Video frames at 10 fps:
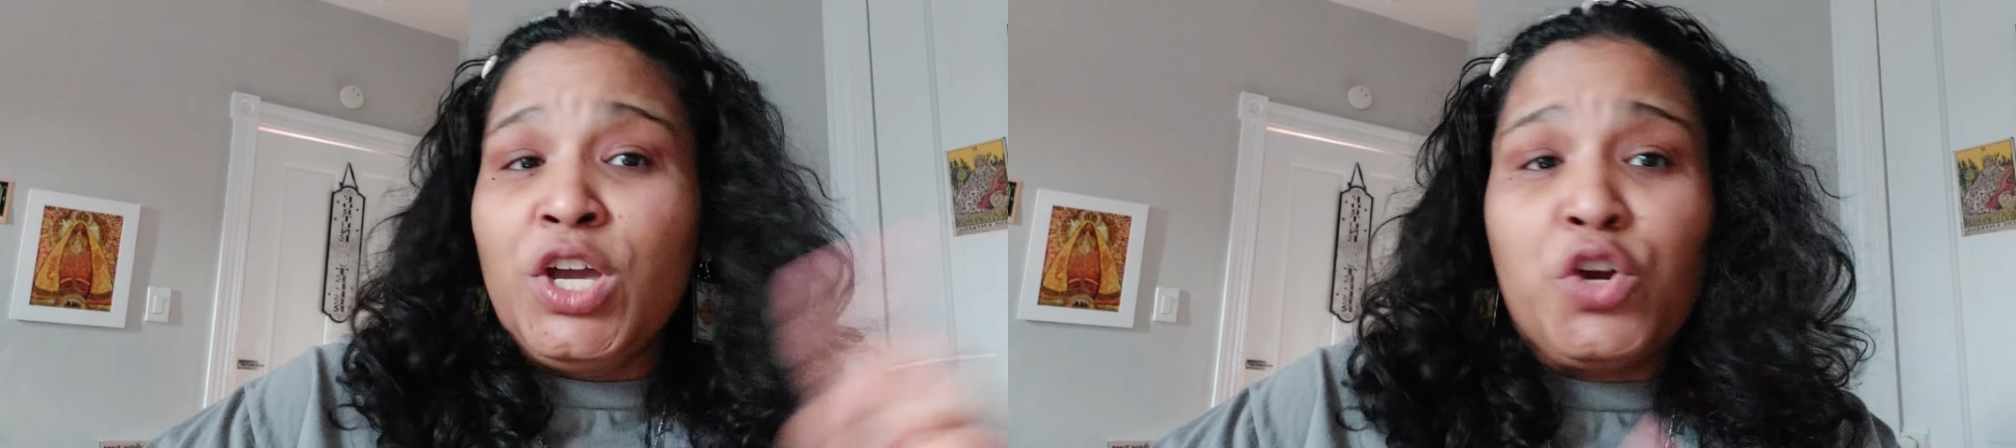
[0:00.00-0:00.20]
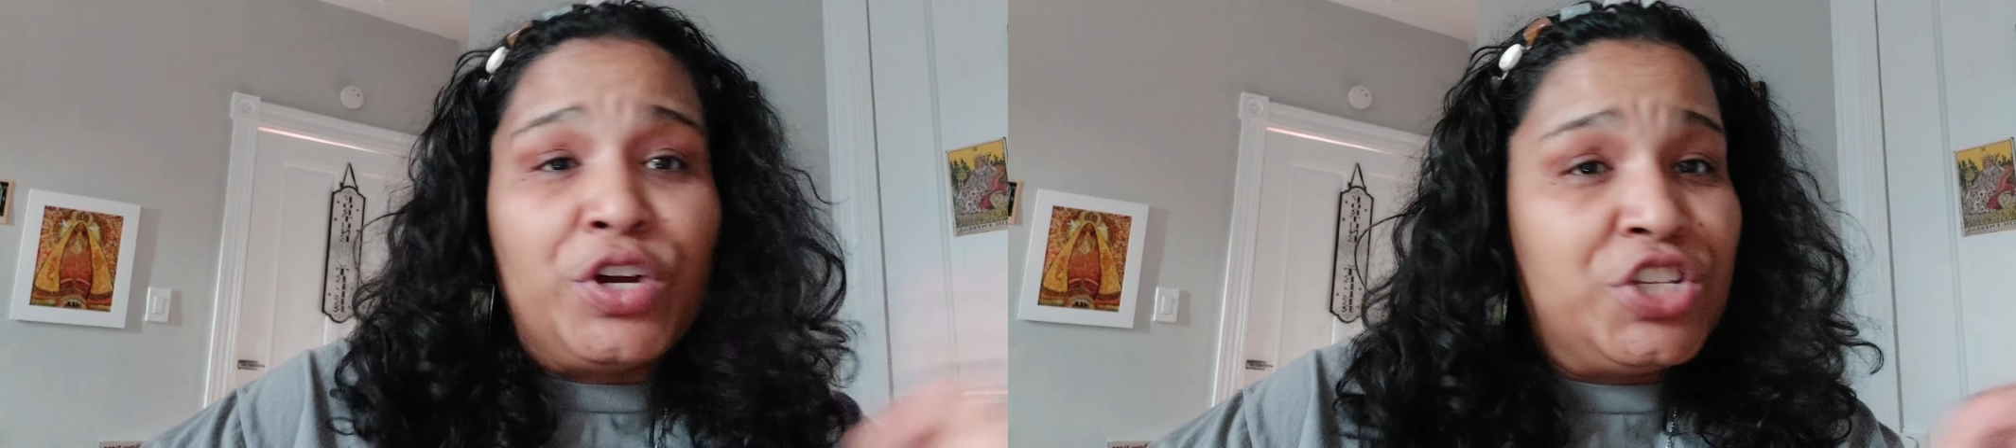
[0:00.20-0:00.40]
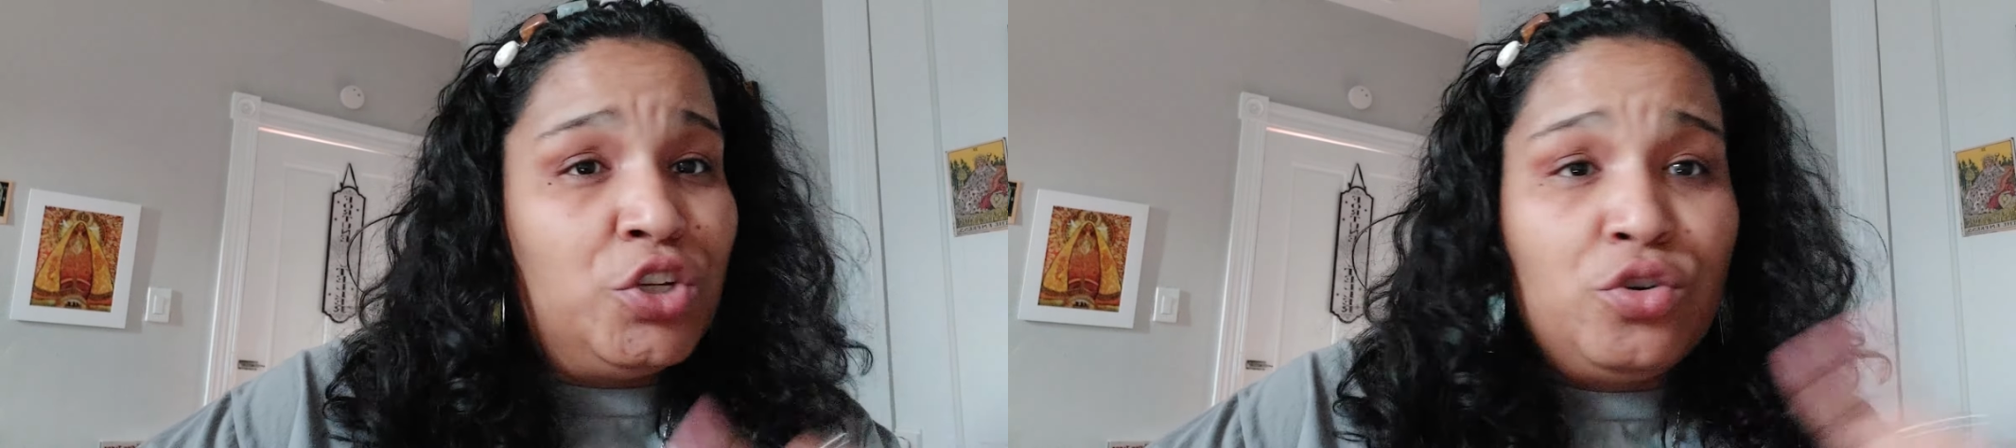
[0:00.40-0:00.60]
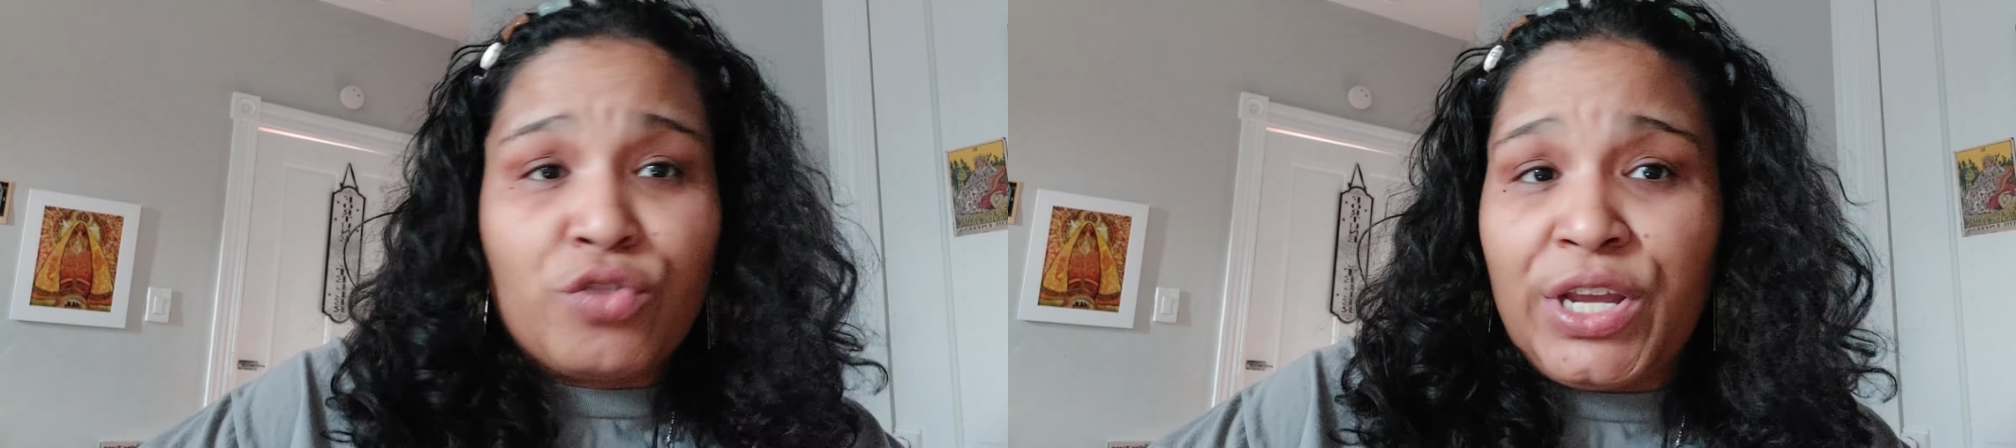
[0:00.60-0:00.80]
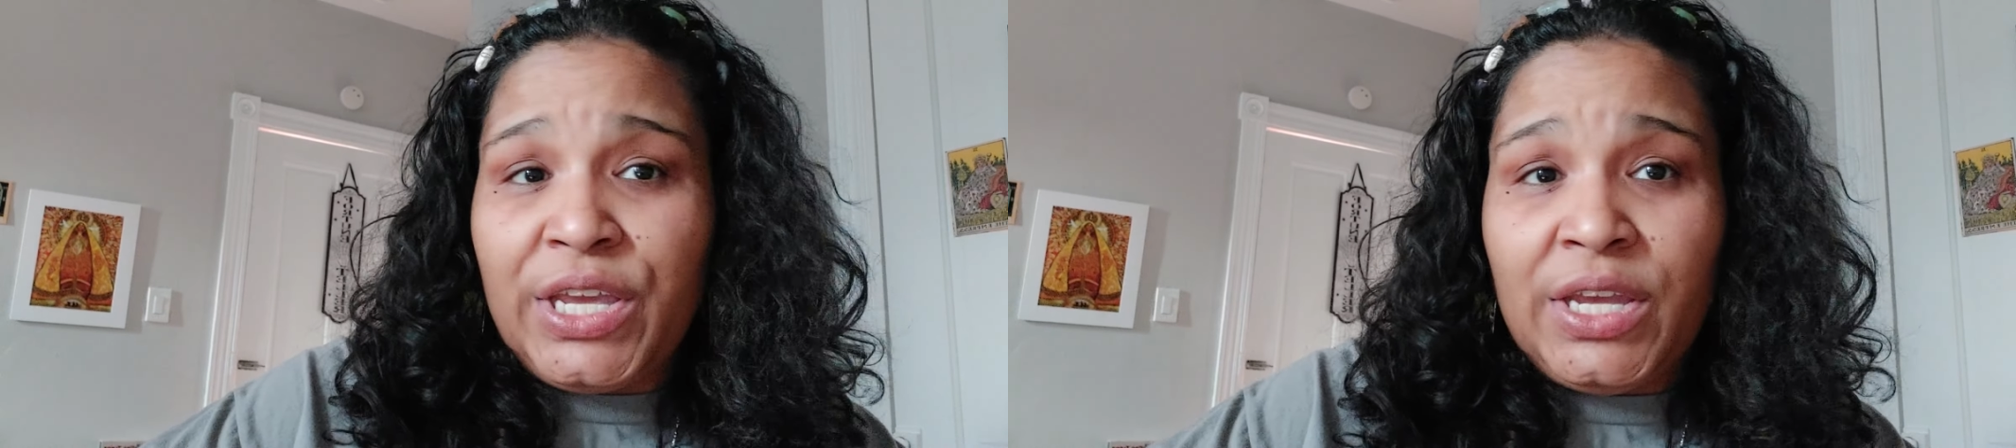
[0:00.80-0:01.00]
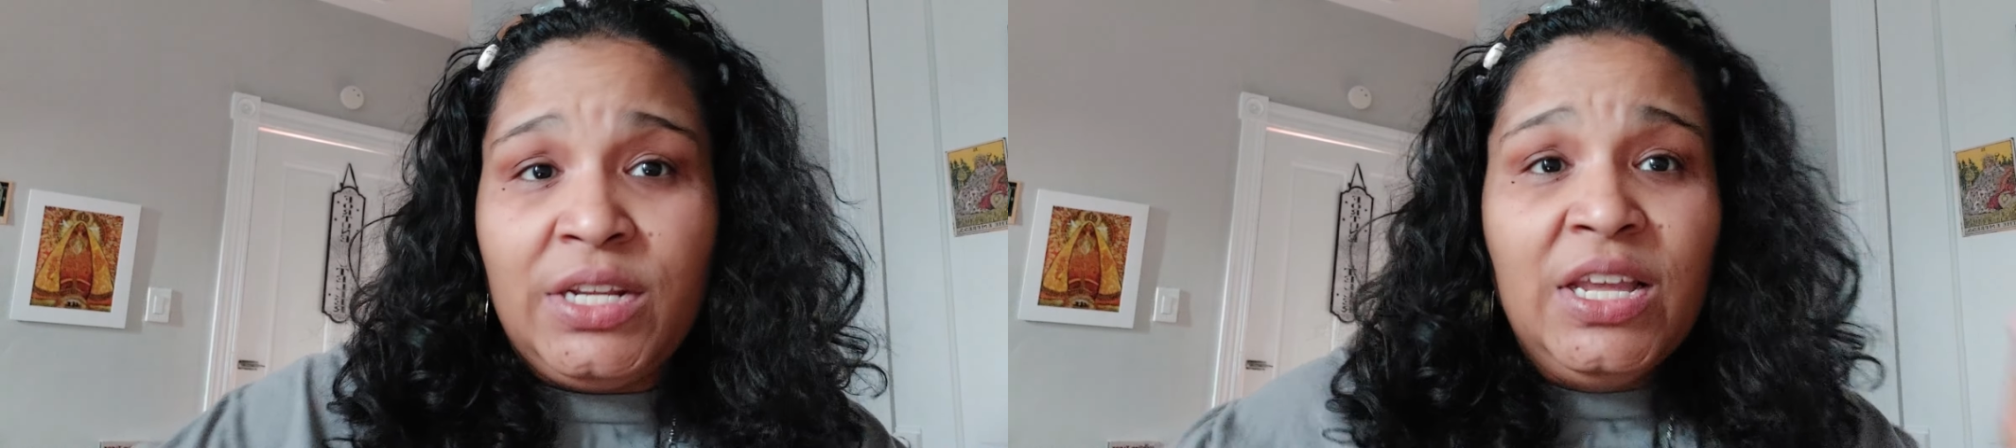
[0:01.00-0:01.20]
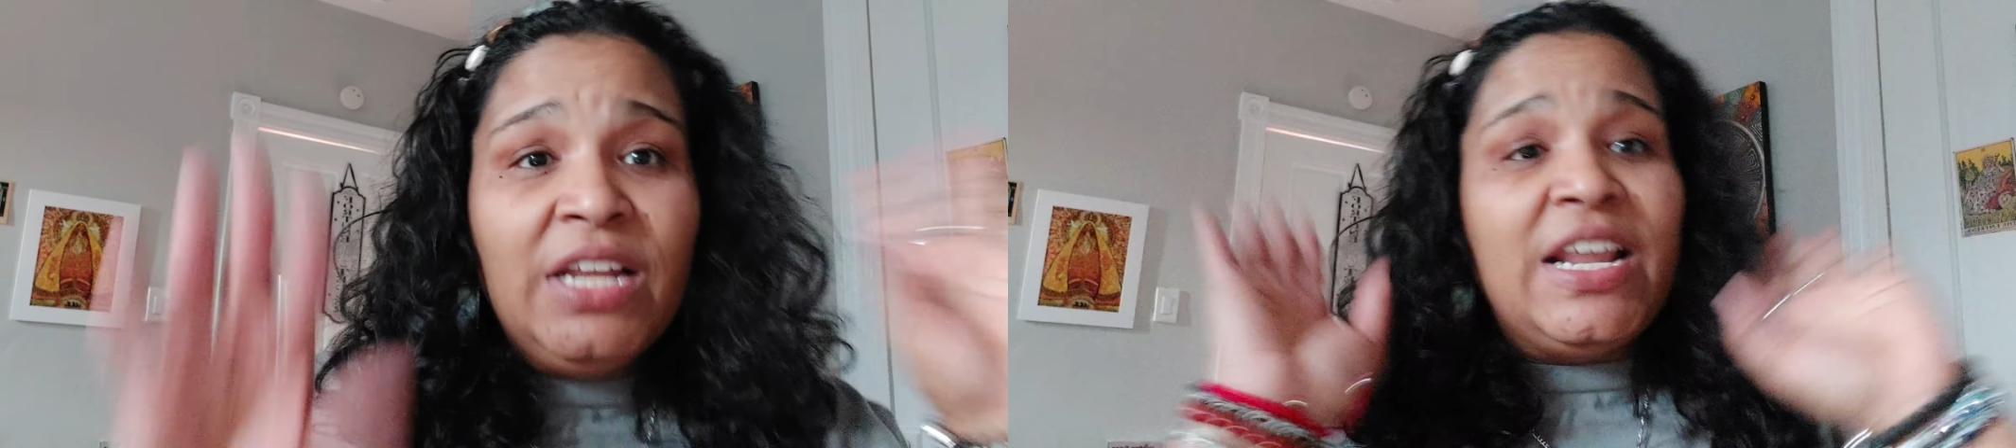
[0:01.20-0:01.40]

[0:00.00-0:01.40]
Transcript: a crystal grid,